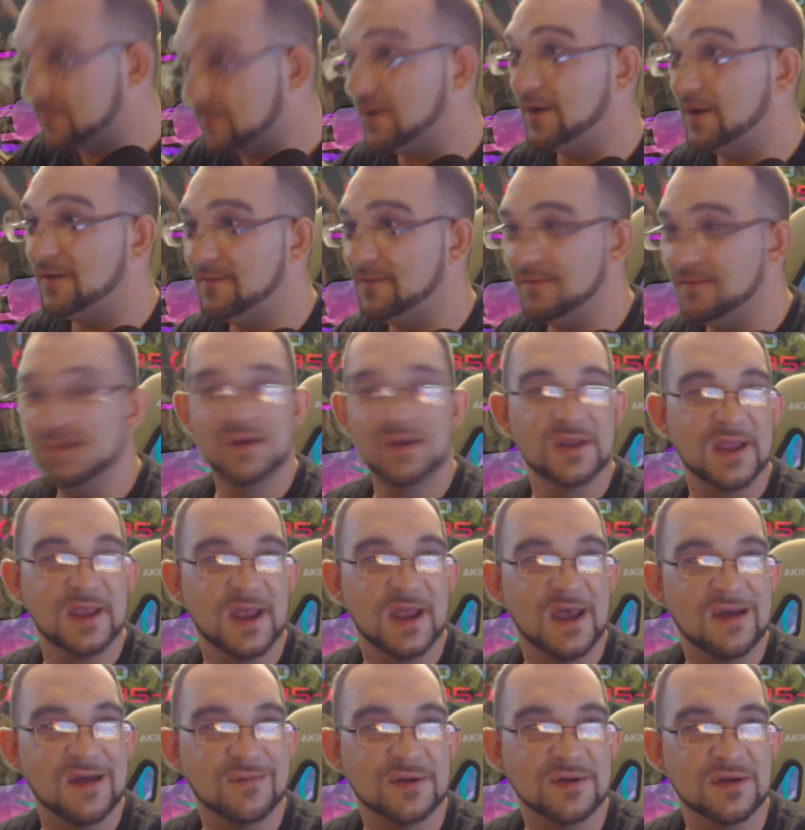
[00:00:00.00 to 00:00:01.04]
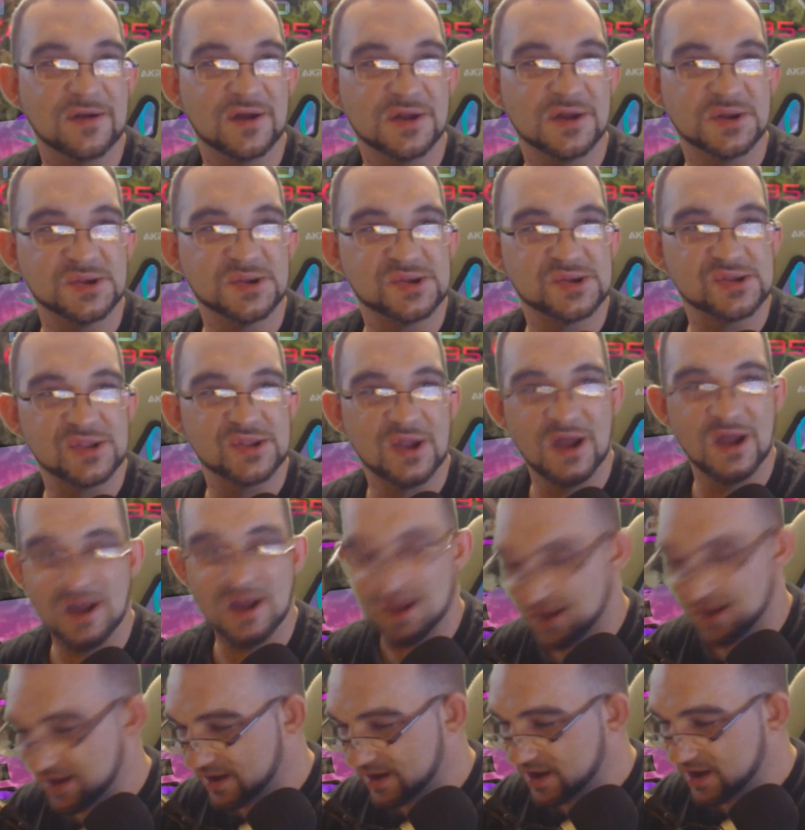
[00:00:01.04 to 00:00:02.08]
But there you have it. I just
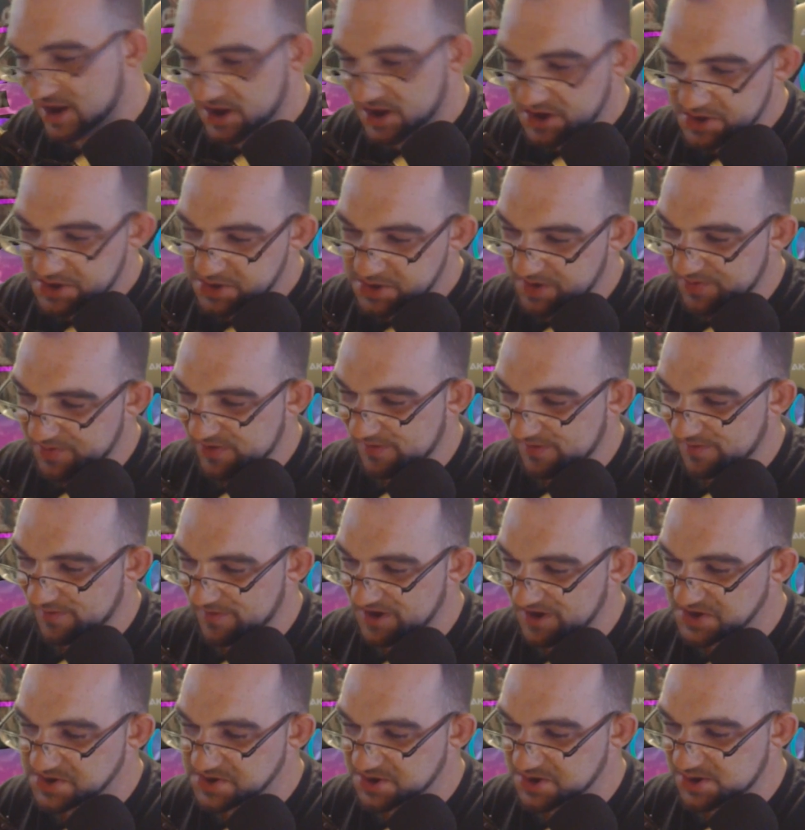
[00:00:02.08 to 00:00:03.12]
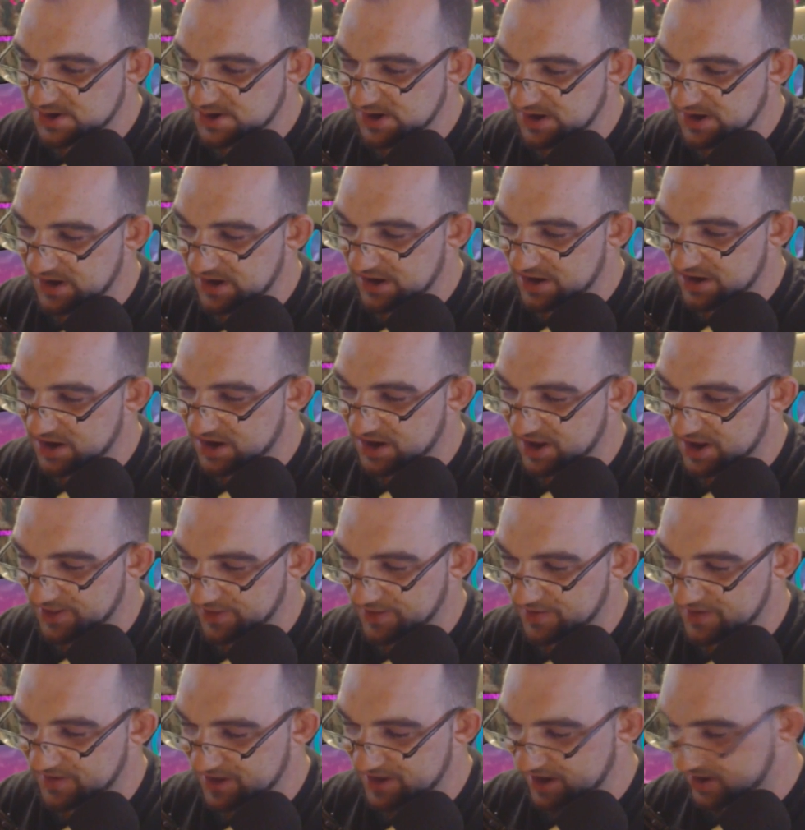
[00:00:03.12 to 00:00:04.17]
dripped some of my juice in here. Got
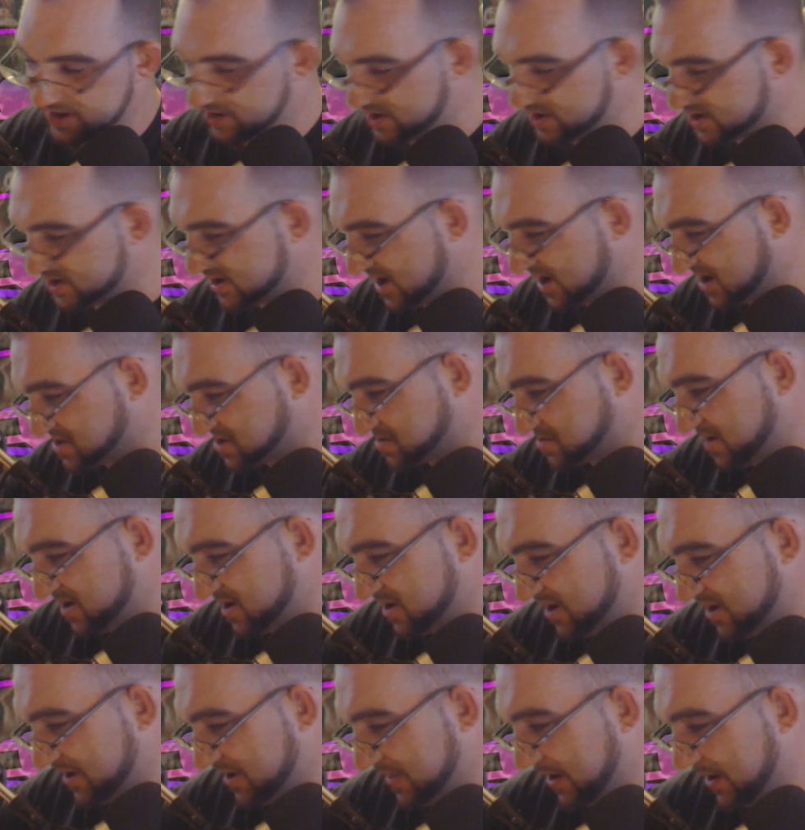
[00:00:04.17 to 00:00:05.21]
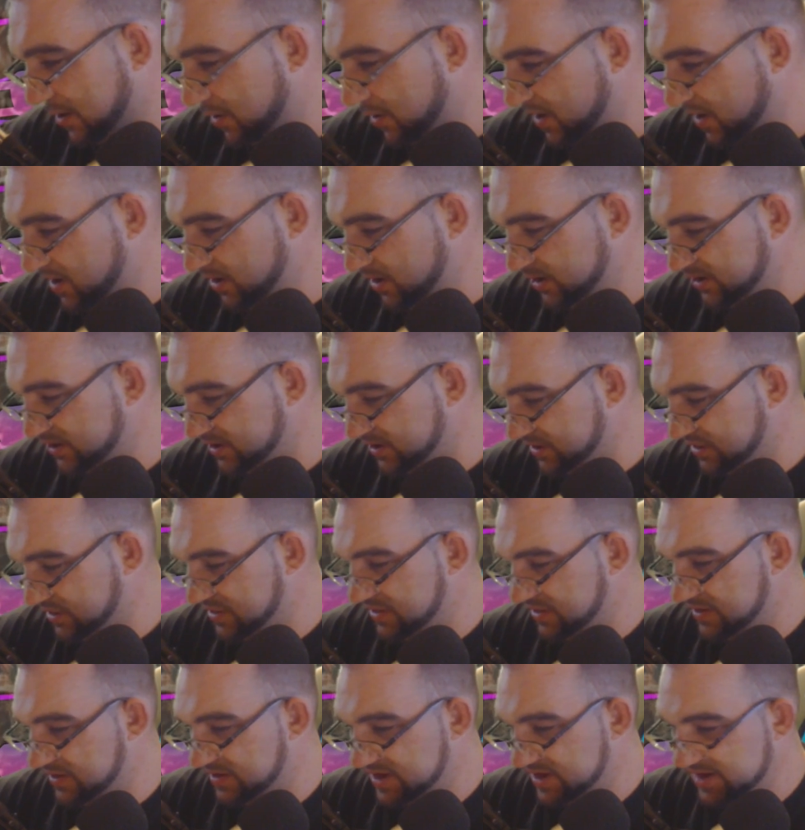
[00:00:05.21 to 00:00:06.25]
it all saturated on the coils and
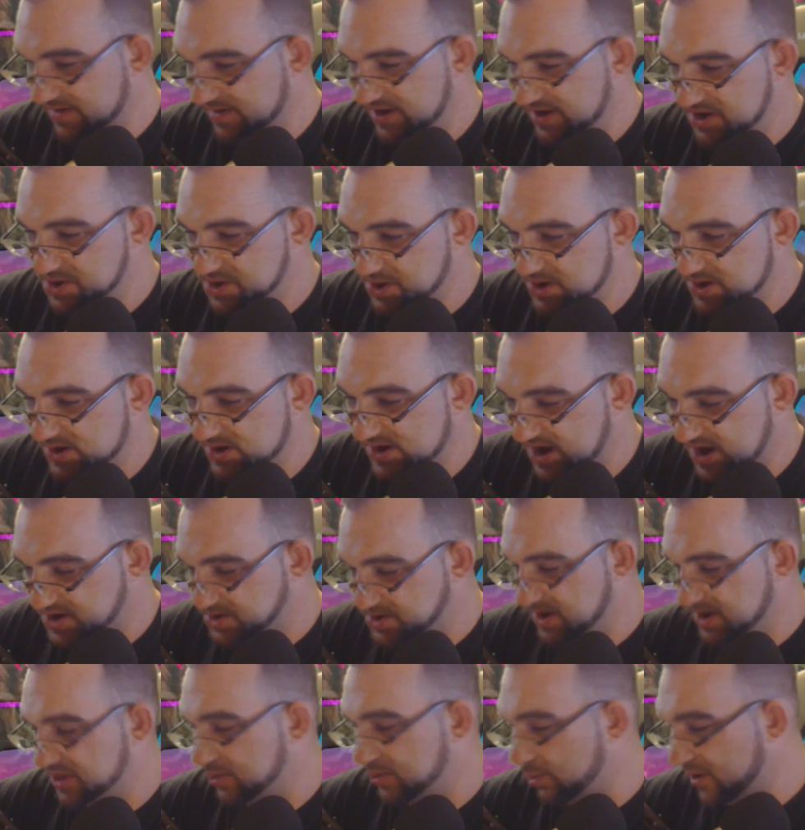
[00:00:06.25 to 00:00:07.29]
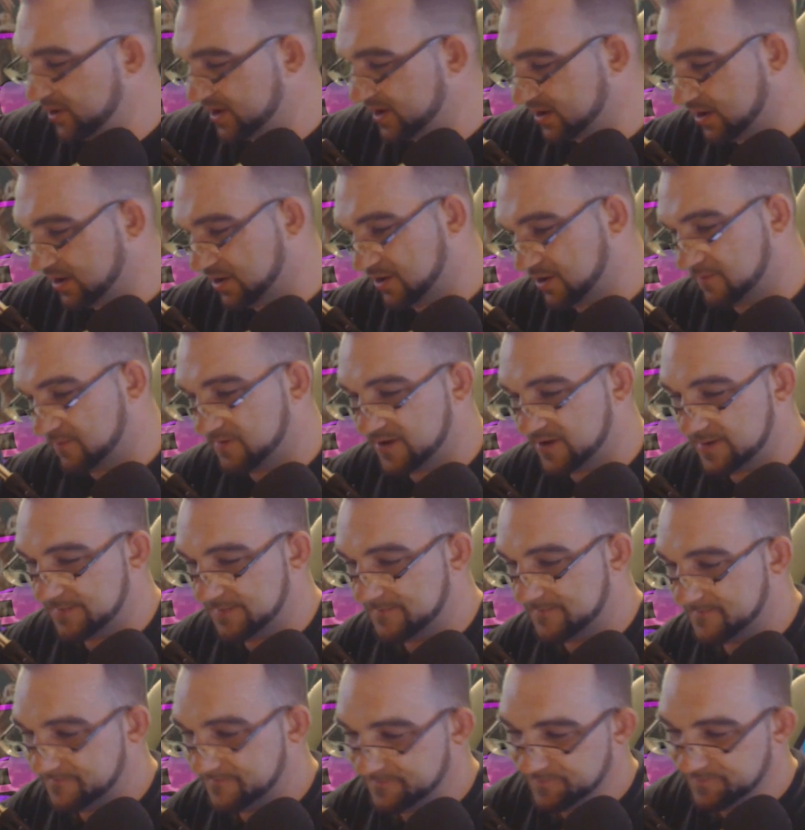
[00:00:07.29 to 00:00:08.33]
made sure to saturate the wick a little bit.
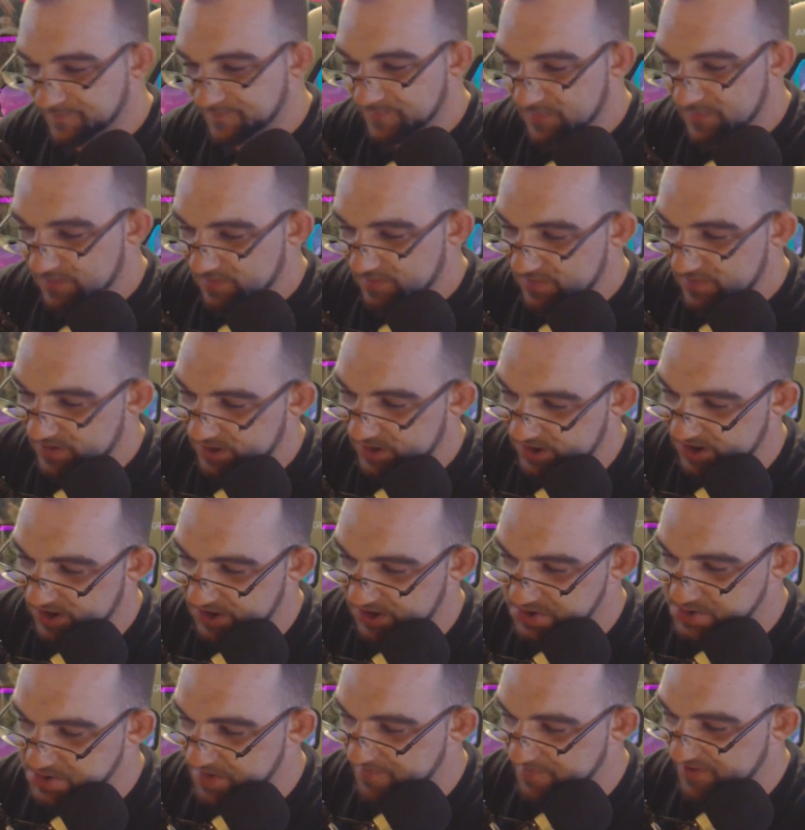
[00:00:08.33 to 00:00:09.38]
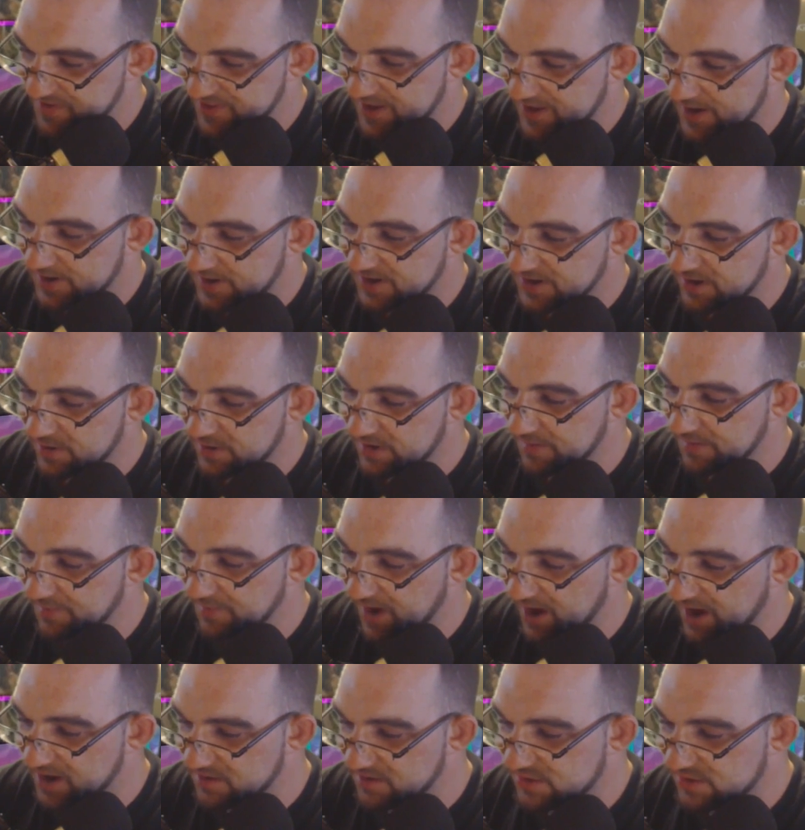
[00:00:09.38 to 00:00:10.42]
You drip it down here in the
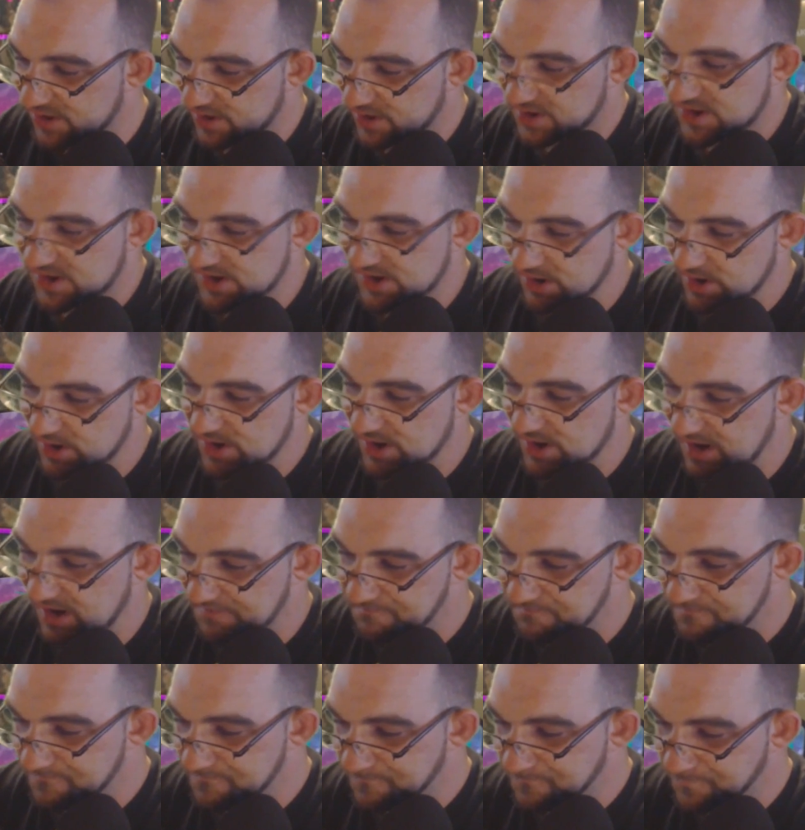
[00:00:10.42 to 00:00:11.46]
bottom so it soaks up.